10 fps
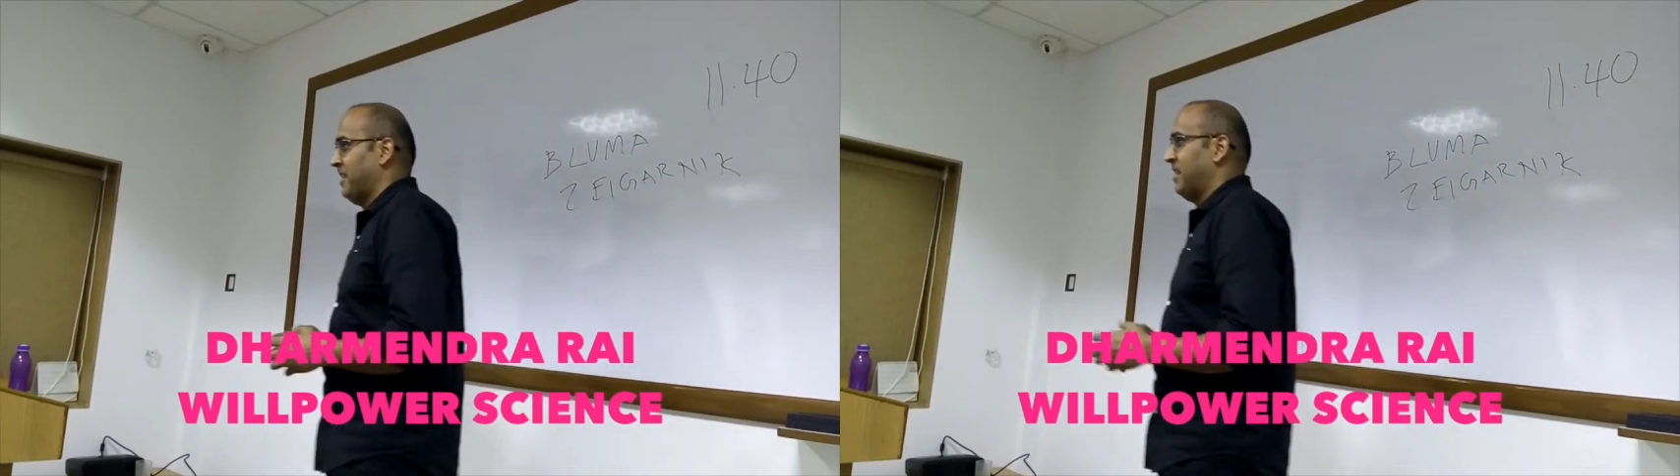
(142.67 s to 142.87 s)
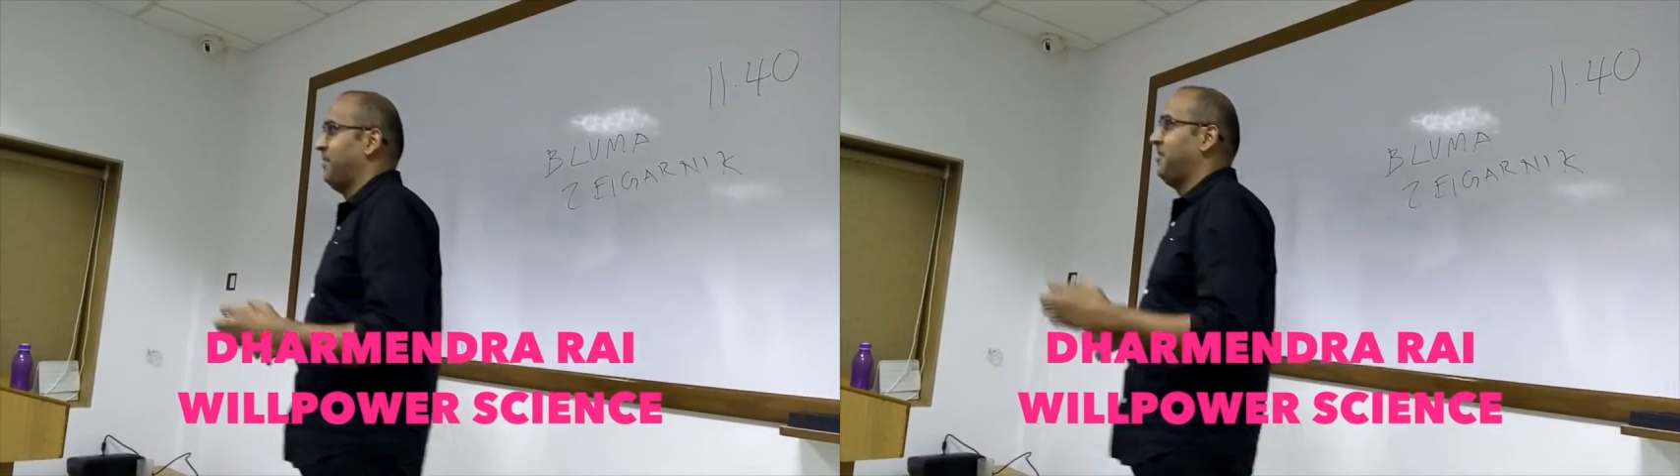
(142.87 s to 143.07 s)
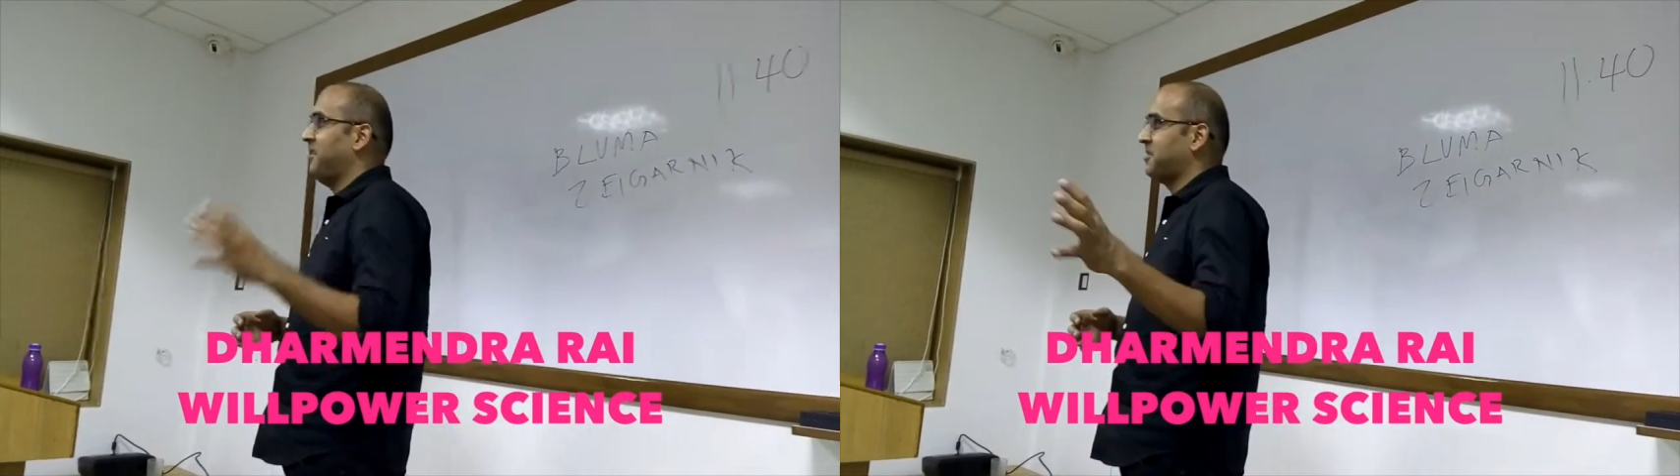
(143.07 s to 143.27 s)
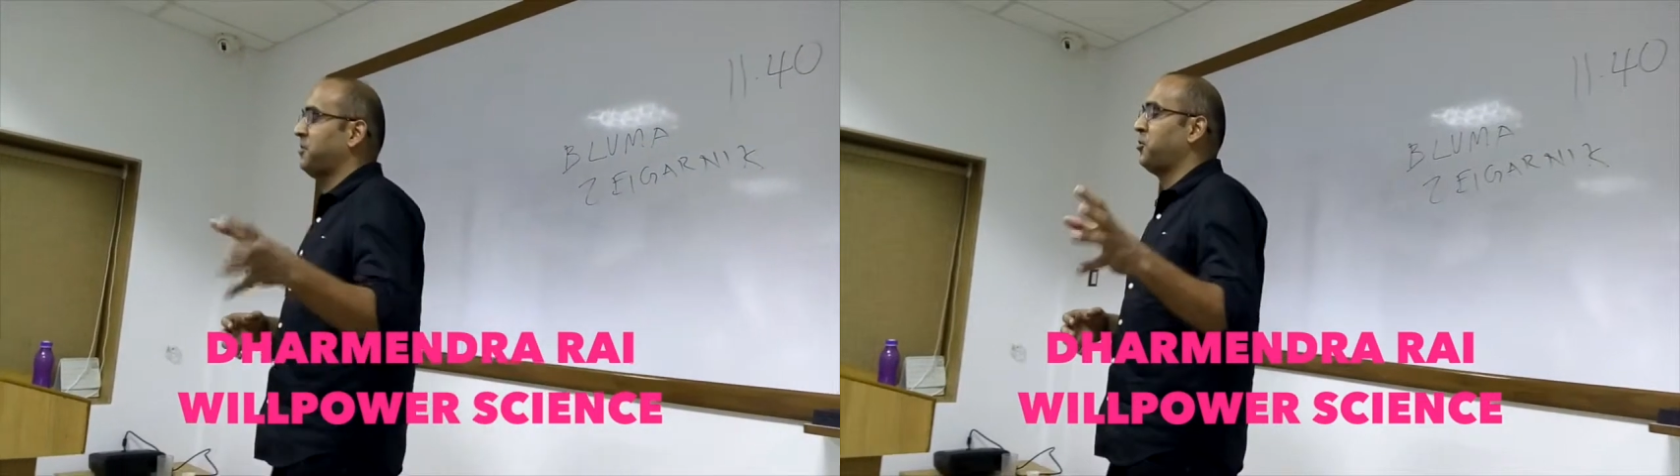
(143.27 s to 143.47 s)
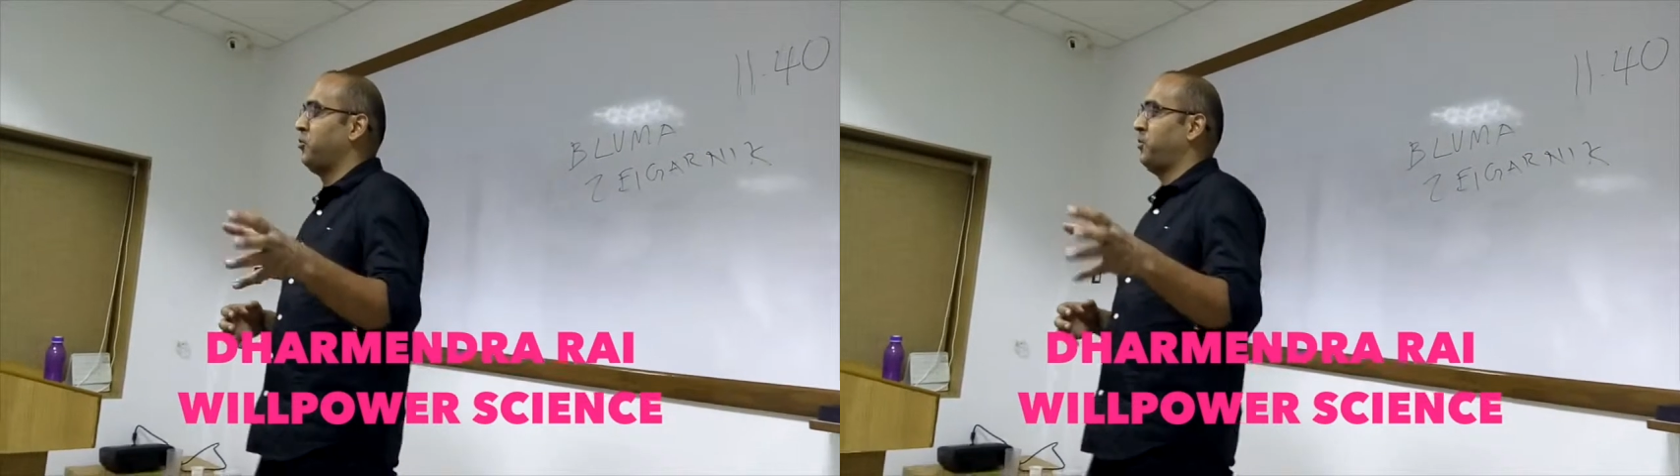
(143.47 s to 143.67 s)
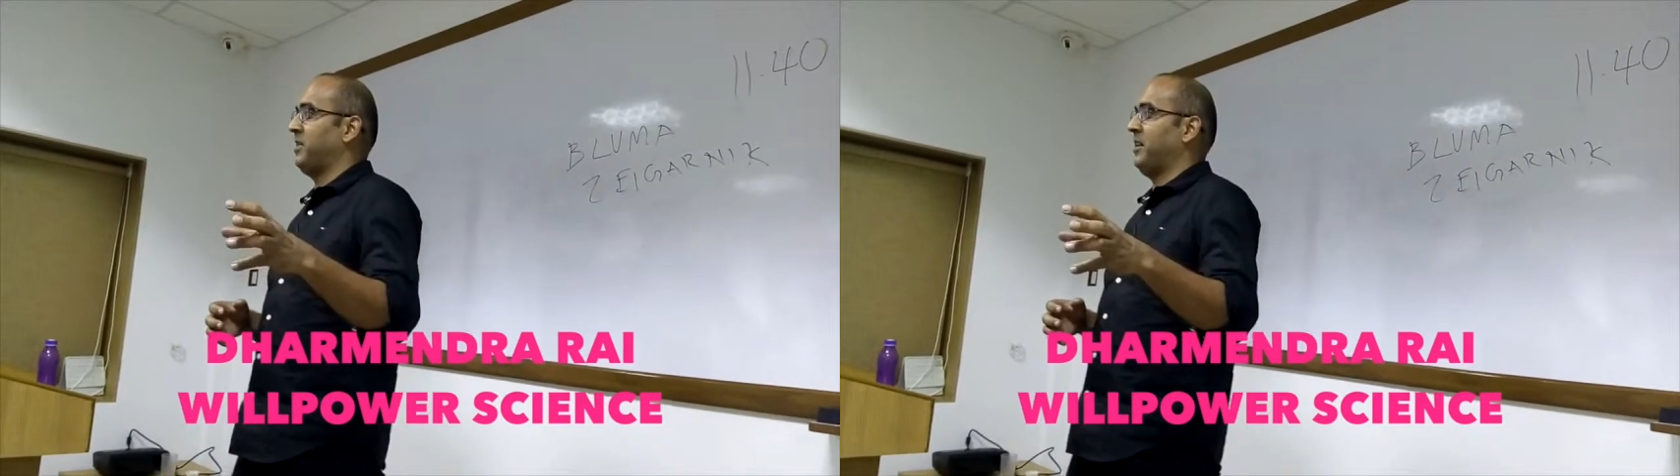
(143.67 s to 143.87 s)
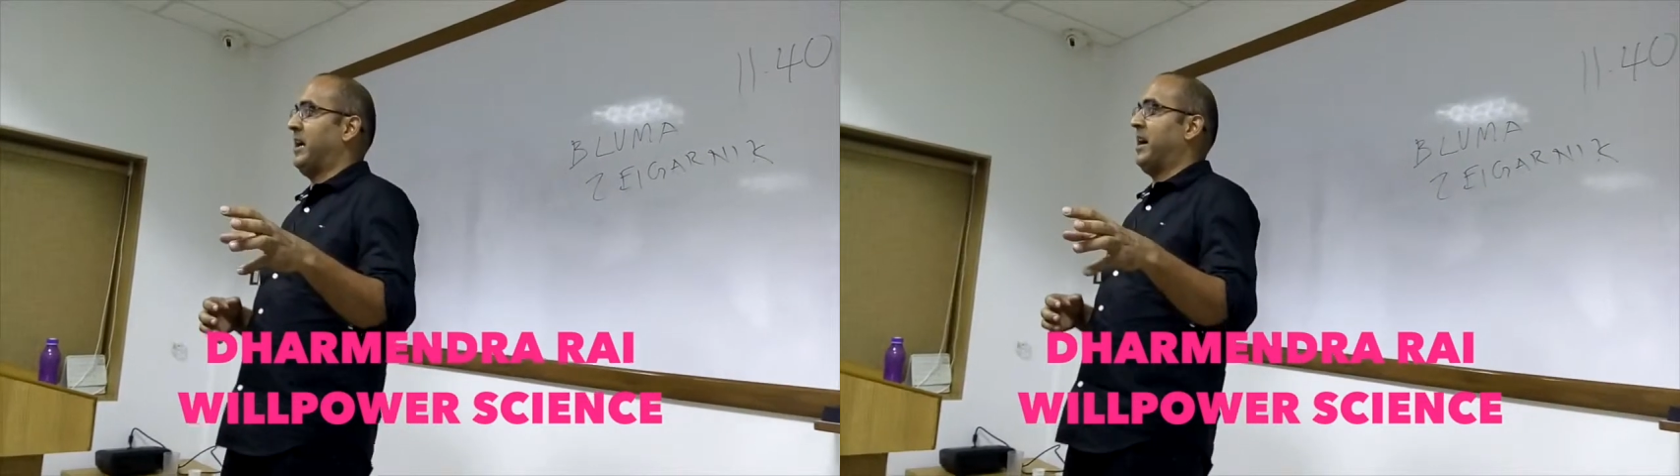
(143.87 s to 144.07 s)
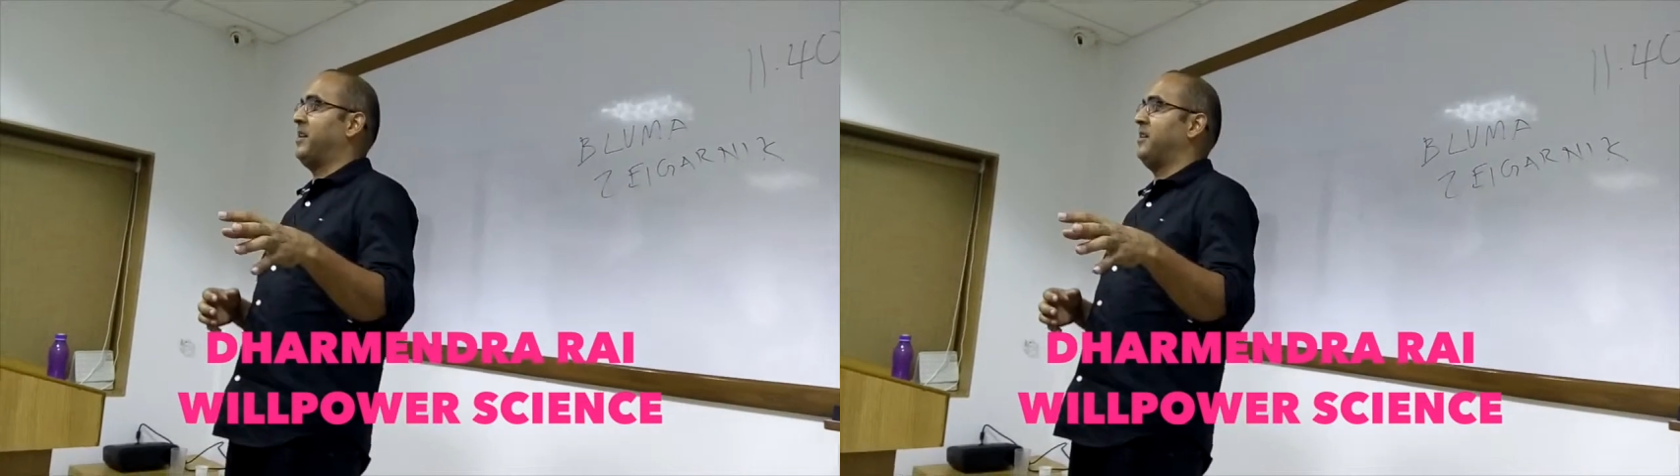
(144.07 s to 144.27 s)
And this group
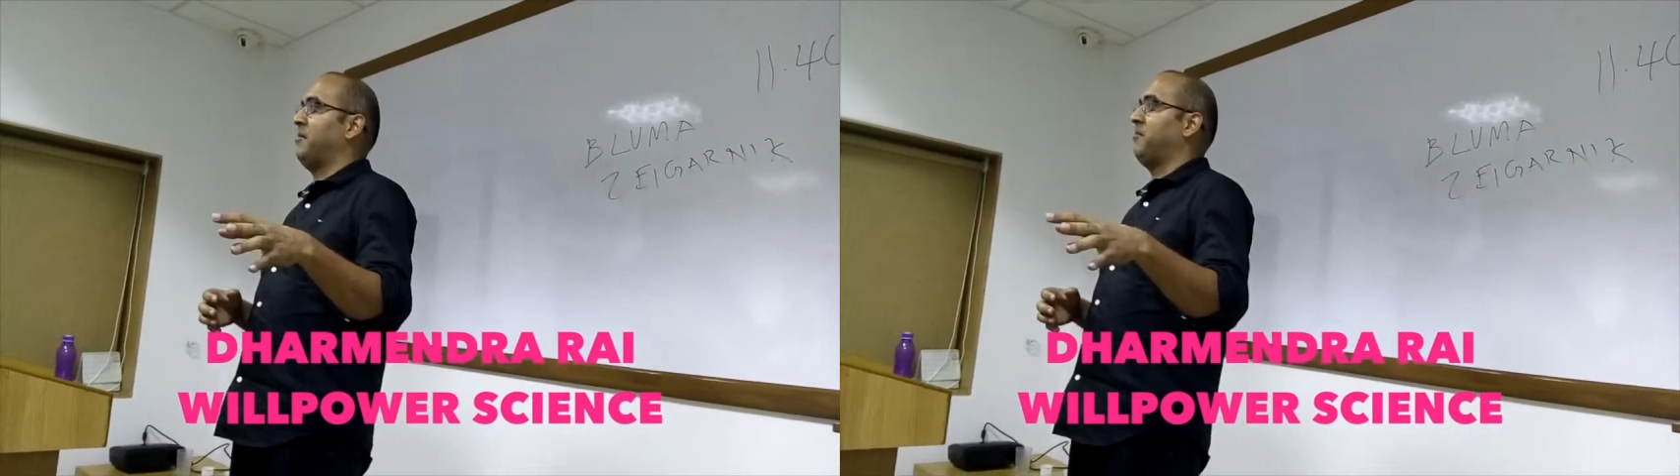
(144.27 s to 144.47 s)
had